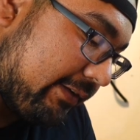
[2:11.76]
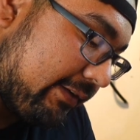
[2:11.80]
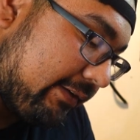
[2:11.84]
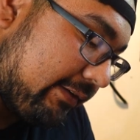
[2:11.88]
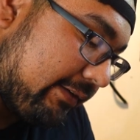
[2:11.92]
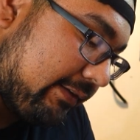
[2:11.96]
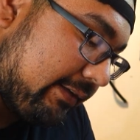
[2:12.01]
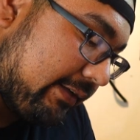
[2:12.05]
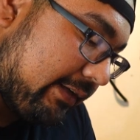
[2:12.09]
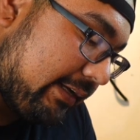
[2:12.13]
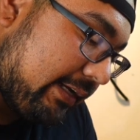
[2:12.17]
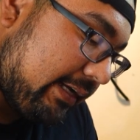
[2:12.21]
and
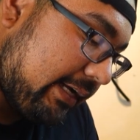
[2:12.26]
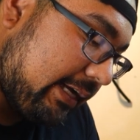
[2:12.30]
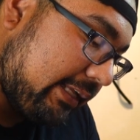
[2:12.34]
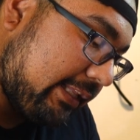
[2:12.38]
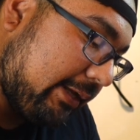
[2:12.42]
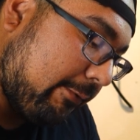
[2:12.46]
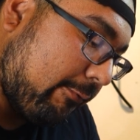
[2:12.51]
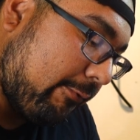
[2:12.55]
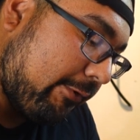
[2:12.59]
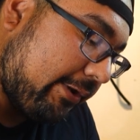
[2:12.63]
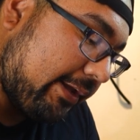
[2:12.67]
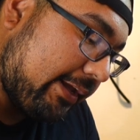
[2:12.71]
that
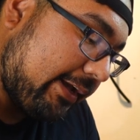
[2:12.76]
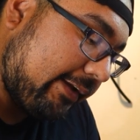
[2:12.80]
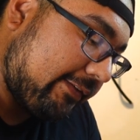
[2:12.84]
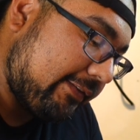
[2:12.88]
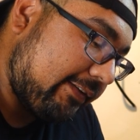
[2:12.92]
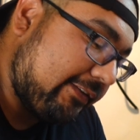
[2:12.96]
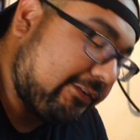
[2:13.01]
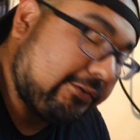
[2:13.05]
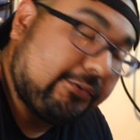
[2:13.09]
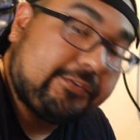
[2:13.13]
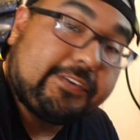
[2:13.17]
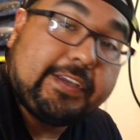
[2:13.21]
actually
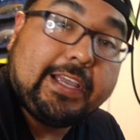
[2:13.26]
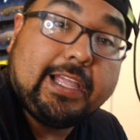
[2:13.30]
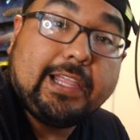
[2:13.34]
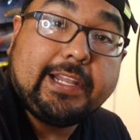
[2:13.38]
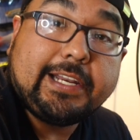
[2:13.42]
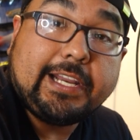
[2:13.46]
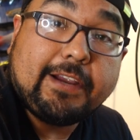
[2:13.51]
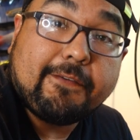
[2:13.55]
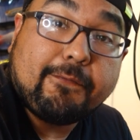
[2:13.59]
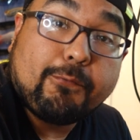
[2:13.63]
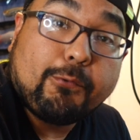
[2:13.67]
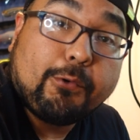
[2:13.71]
coincides
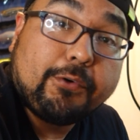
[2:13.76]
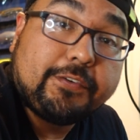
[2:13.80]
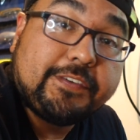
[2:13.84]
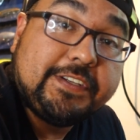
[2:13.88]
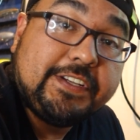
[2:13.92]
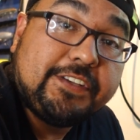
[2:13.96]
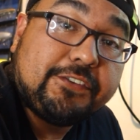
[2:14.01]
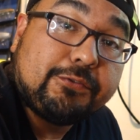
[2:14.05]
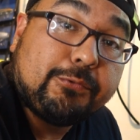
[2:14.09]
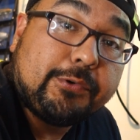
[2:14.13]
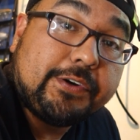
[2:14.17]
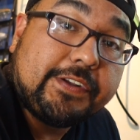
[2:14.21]

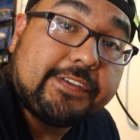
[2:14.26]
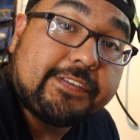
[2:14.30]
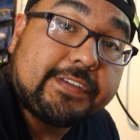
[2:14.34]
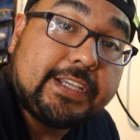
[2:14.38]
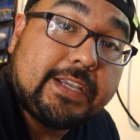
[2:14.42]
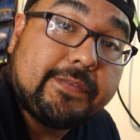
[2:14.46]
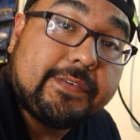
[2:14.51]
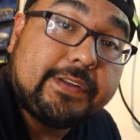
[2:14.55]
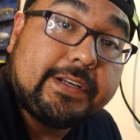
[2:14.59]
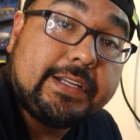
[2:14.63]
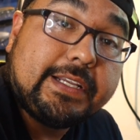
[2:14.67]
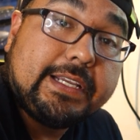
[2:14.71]
within with the
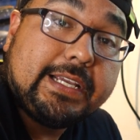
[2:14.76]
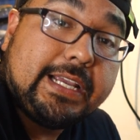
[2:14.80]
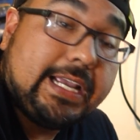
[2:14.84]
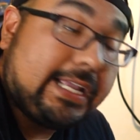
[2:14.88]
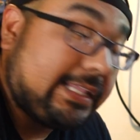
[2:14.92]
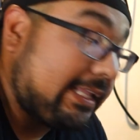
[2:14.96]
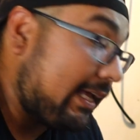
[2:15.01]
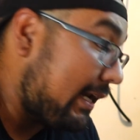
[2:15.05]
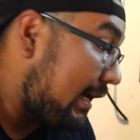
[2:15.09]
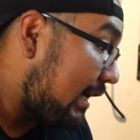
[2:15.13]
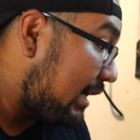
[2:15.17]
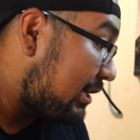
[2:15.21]

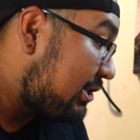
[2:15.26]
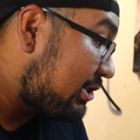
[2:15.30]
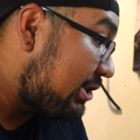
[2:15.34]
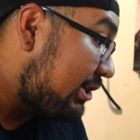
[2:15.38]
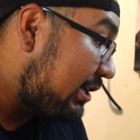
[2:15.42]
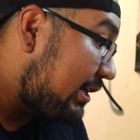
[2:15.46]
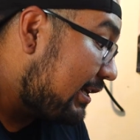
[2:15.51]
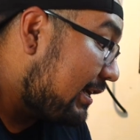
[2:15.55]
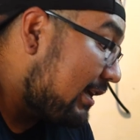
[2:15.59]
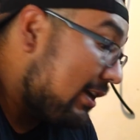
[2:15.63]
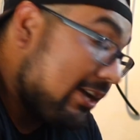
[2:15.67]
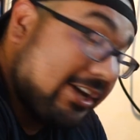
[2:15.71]
major
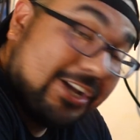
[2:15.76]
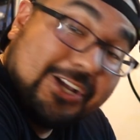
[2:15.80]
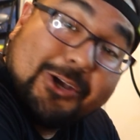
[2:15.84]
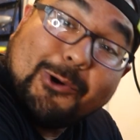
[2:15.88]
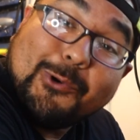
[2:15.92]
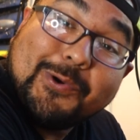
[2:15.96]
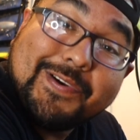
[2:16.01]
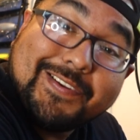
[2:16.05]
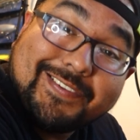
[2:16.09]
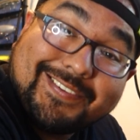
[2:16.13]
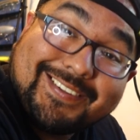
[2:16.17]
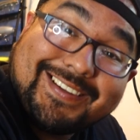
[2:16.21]
feeding period of
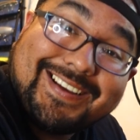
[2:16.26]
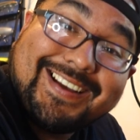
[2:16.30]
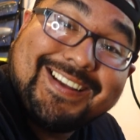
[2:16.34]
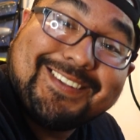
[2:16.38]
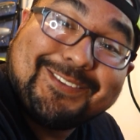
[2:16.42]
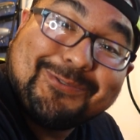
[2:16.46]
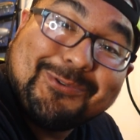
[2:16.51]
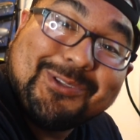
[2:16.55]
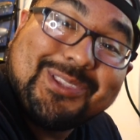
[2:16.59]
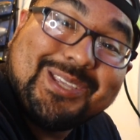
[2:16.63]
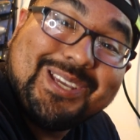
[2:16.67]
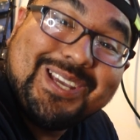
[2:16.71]
the fish
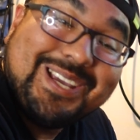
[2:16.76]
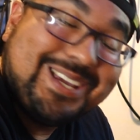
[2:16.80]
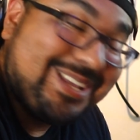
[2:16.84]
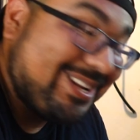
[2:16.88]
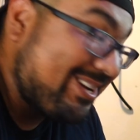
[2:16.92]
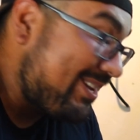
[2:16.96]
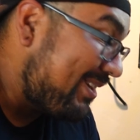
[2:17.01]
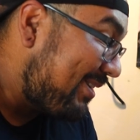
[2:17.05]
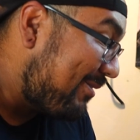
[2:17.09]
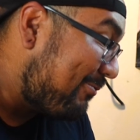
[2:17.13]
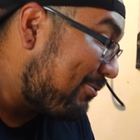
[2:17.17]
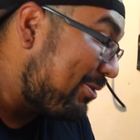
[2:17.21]

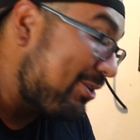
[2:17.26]
during